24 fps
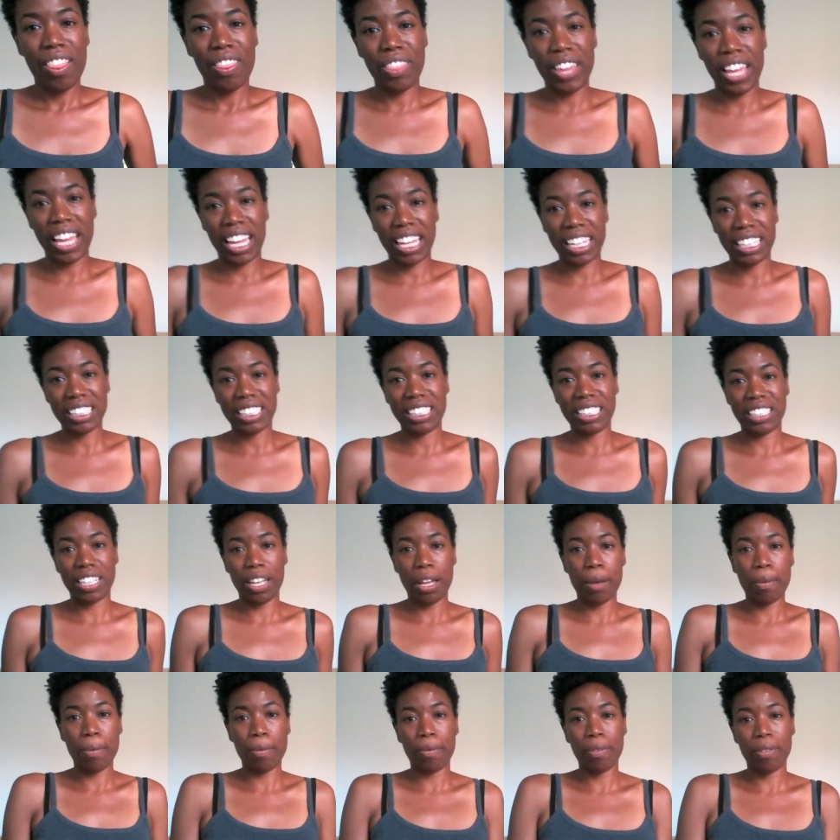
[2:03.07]
thinks
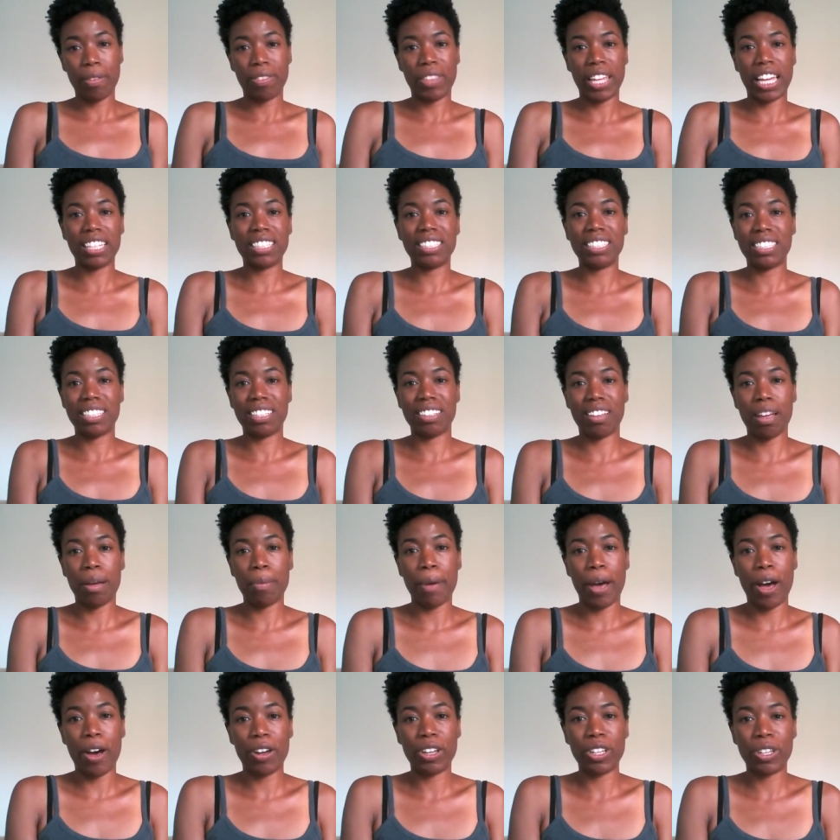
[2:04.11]
of, thinks
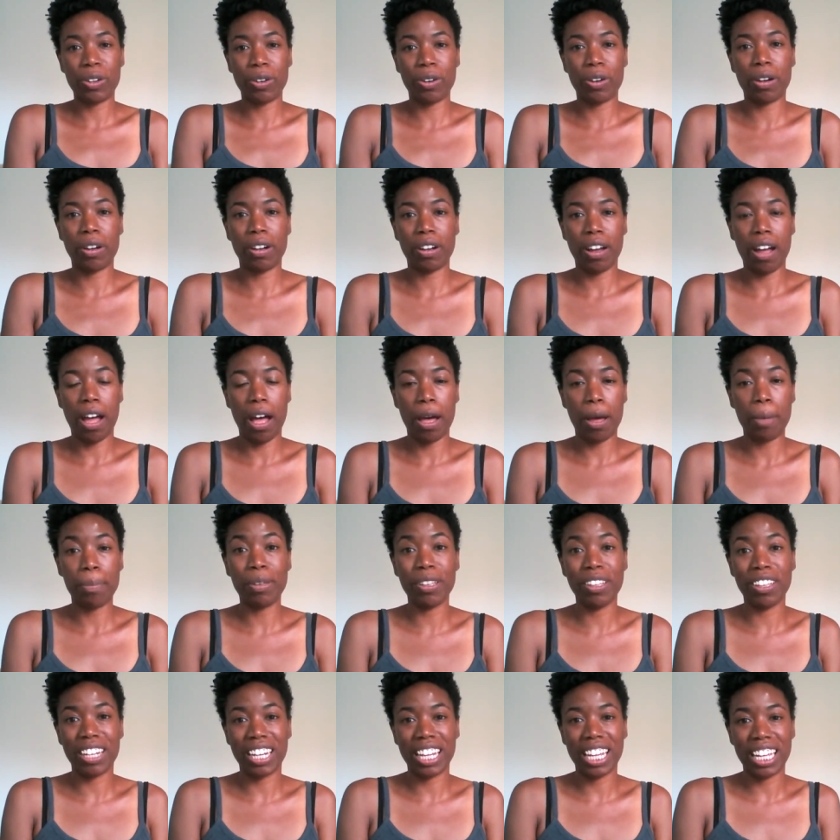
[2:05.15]
about your uh,
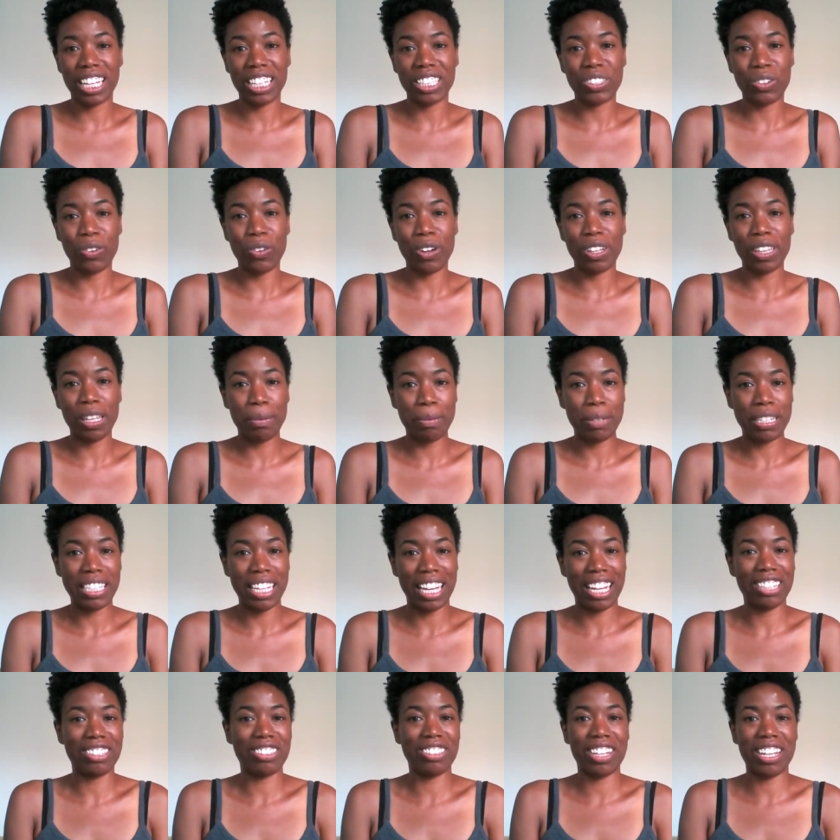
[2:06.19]
abilities or
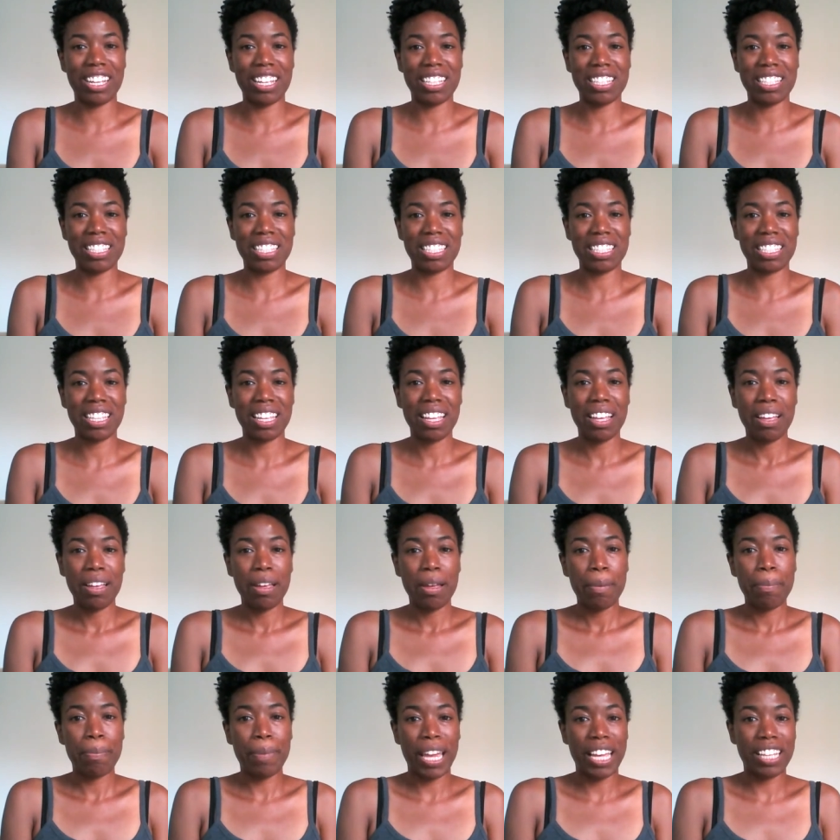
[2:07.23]
limitations
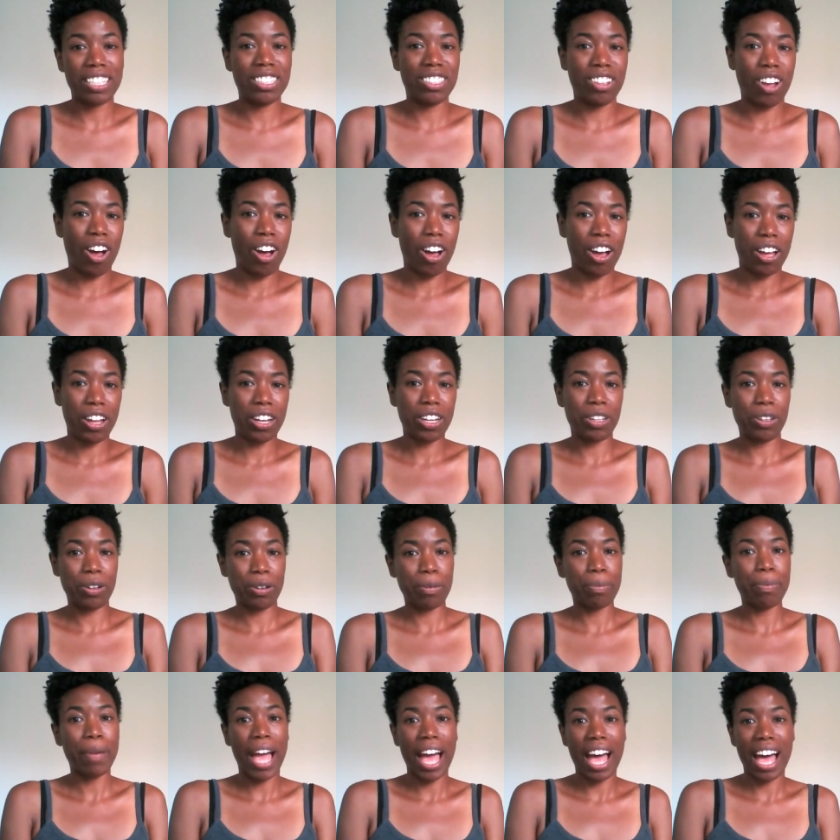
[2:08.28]
based on
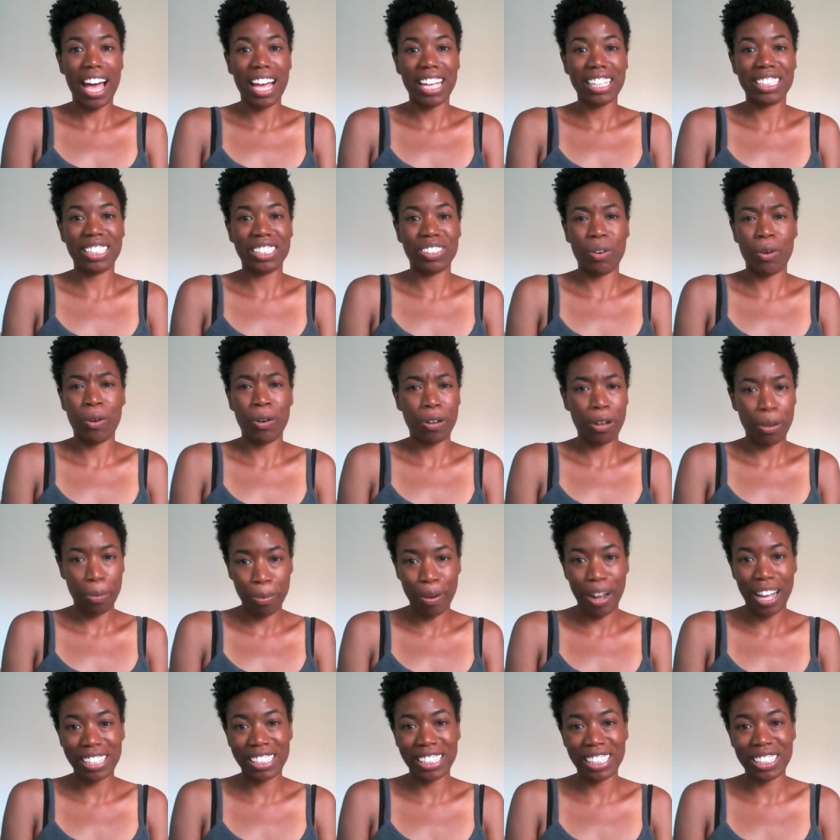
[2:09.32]
your past or your
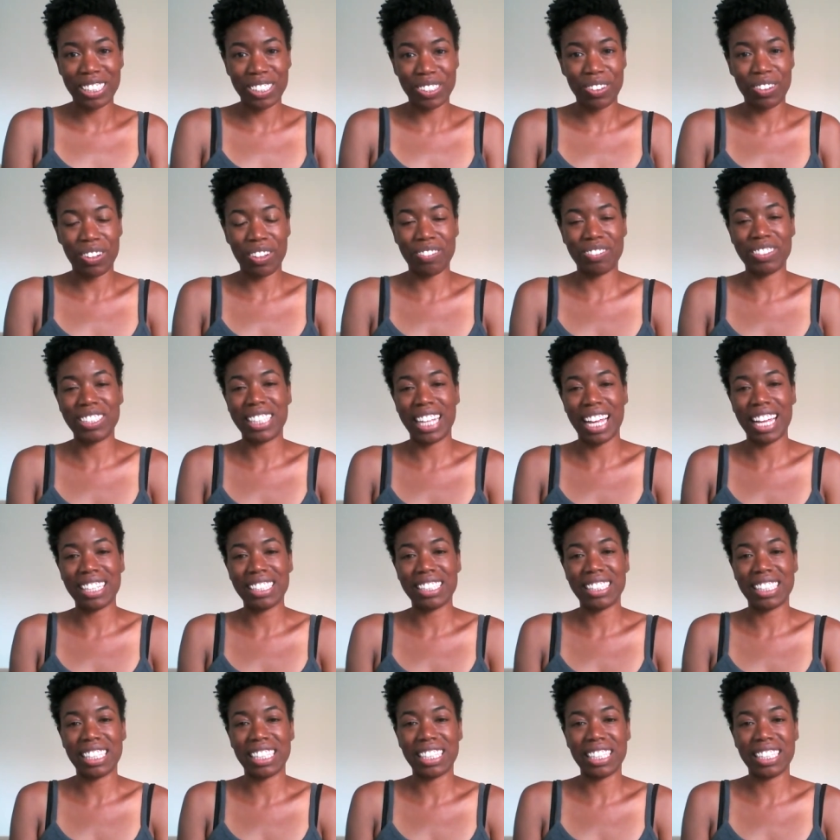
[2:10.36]
present
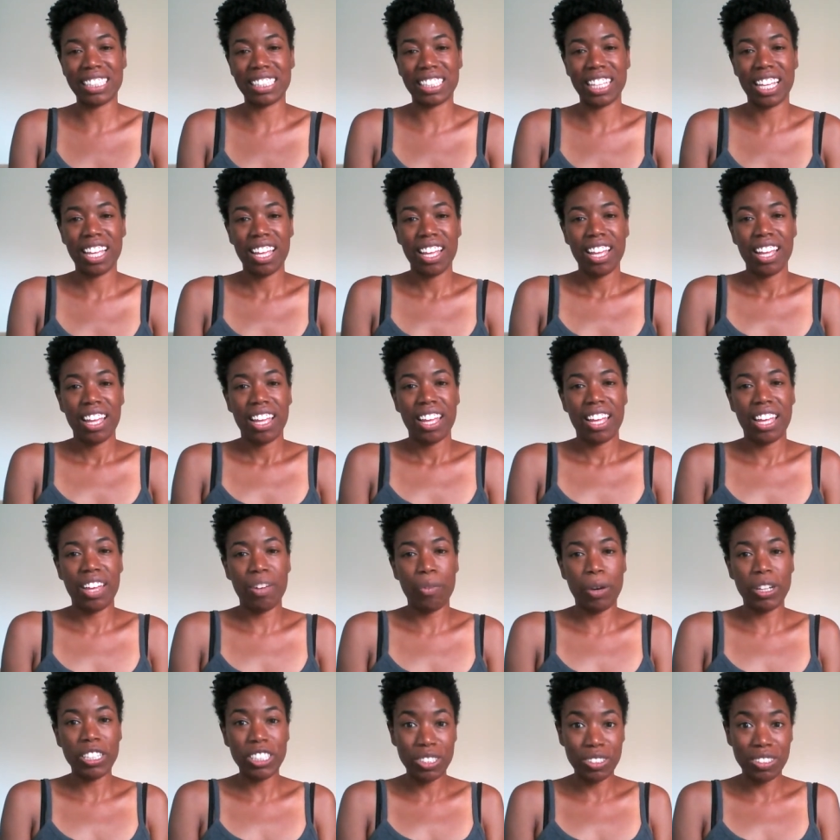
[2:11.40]
circumstances.
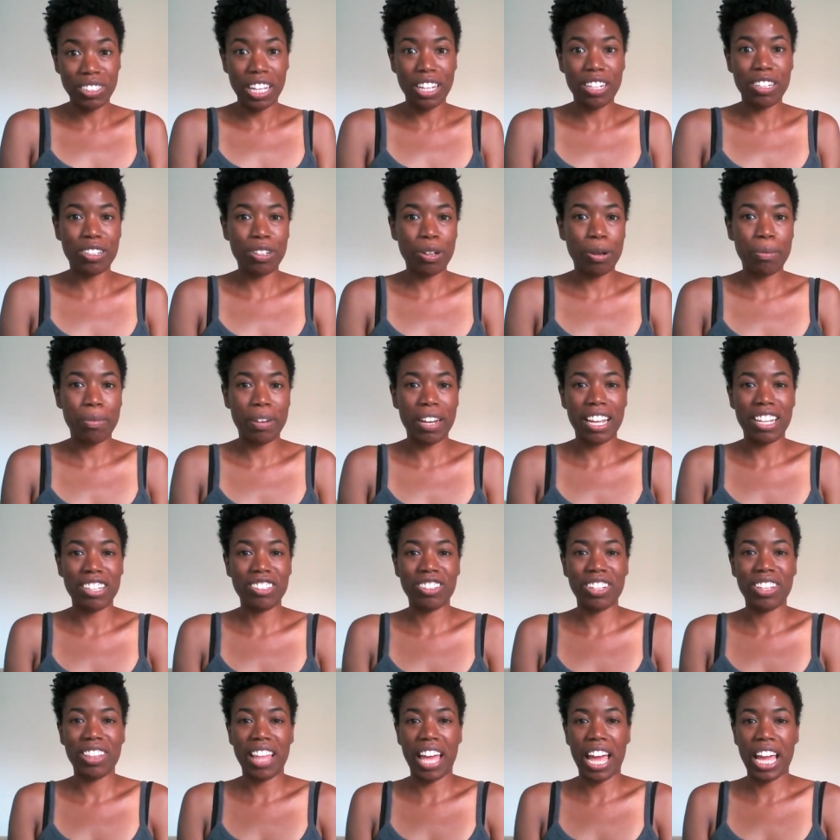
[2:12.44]
Once you set
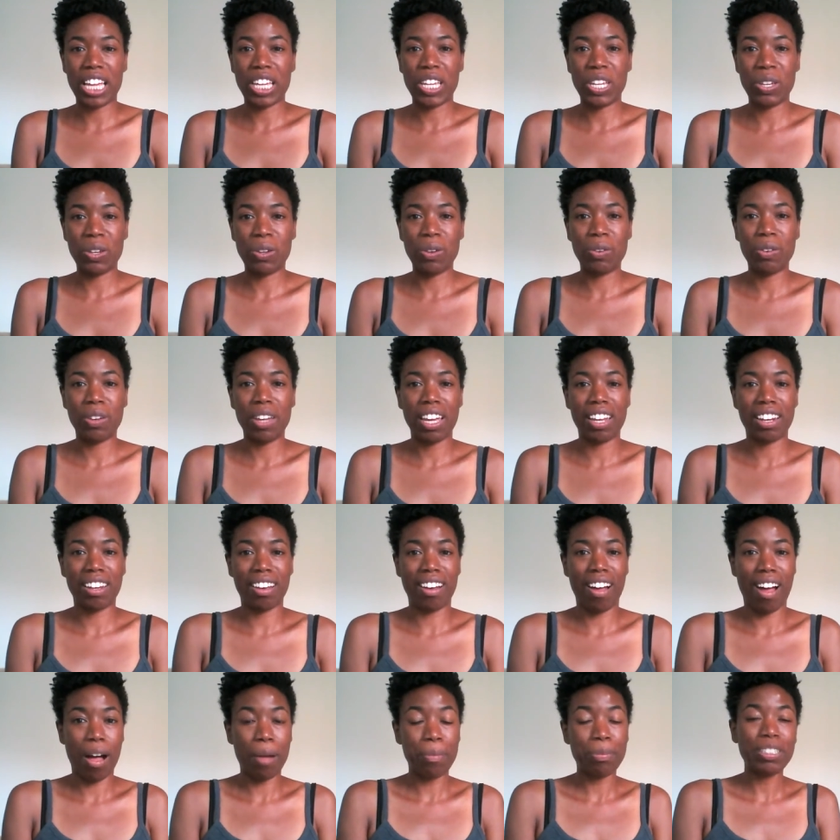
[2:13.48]
determination that you can
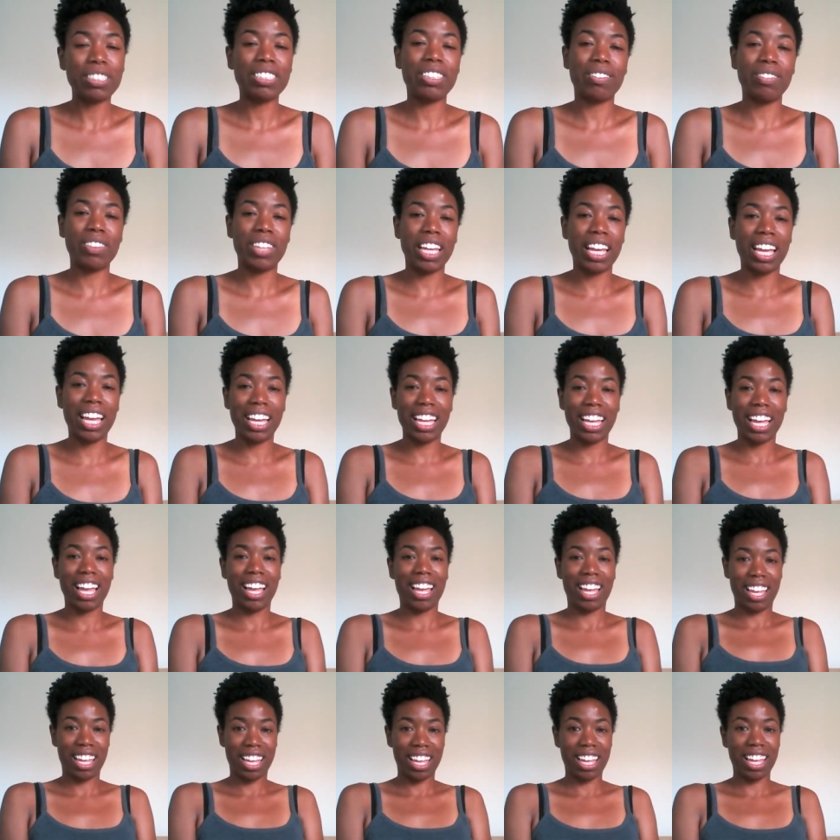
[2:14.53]
accomplish something
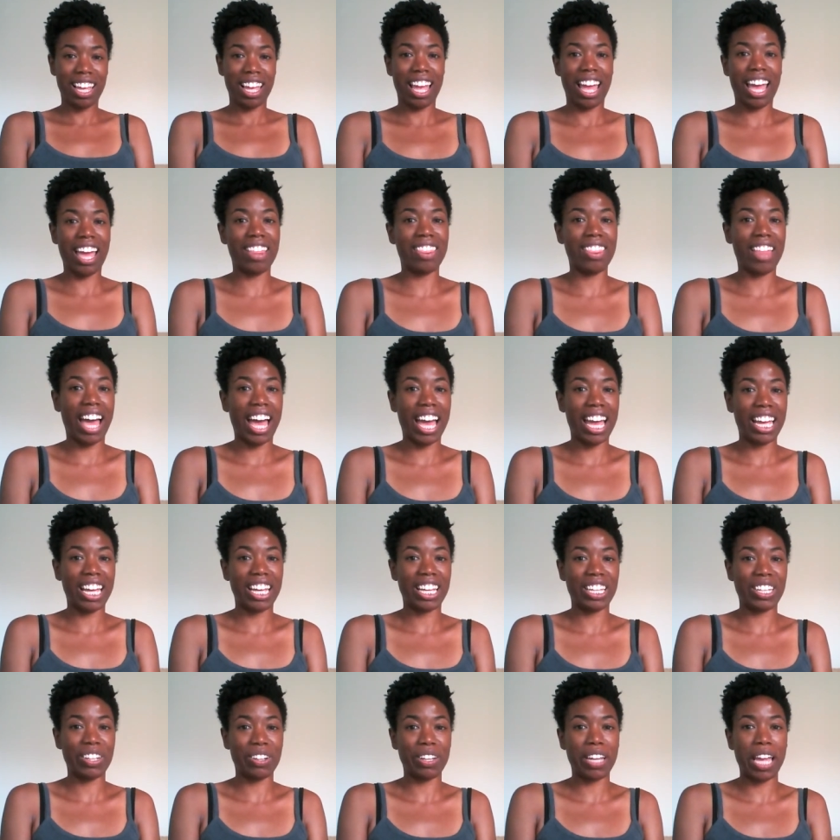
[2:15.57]
and that
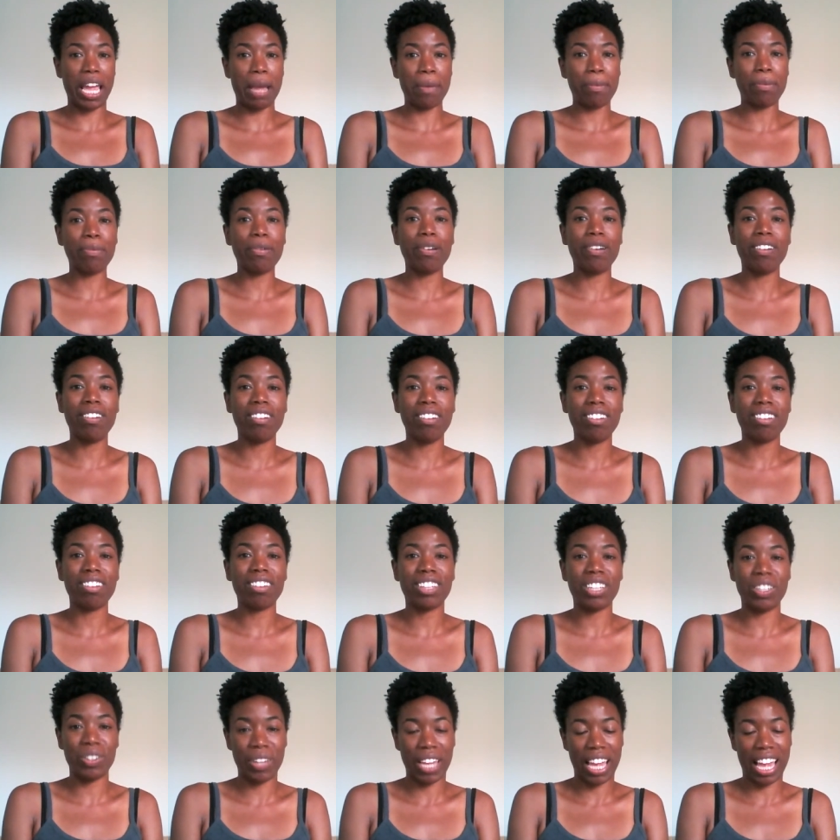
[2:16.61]
you're capable,
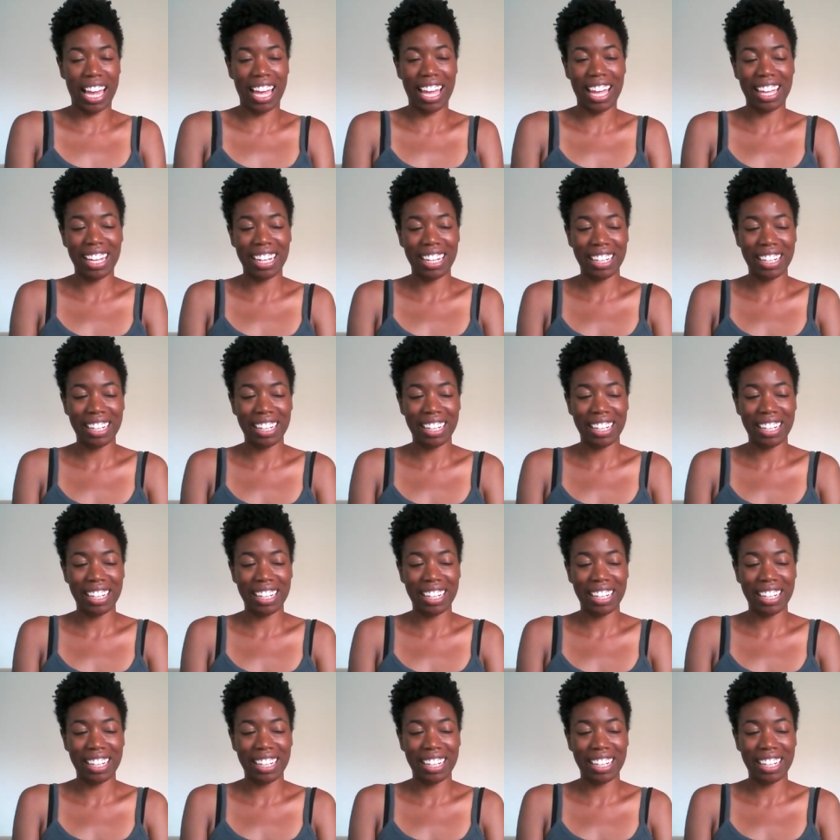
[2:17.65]
you can.